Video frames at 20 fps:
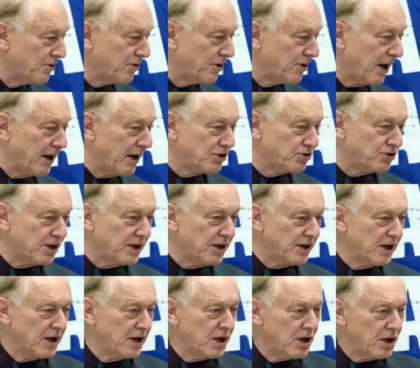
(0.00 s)
Okay,
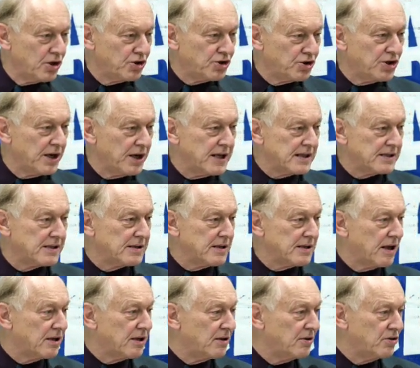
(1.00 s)
she has
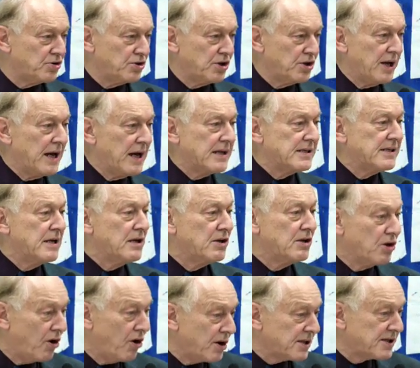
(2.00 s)

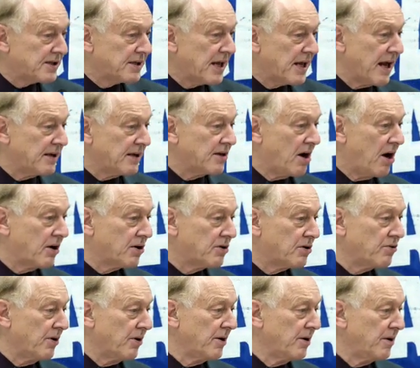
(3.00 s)
endorsed that
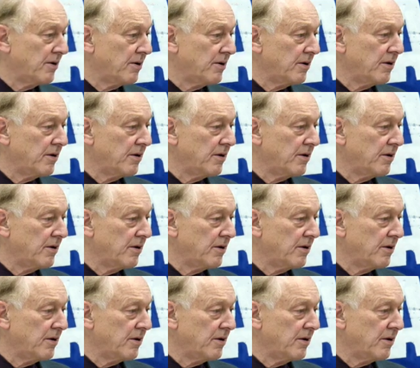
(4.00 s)
doctrine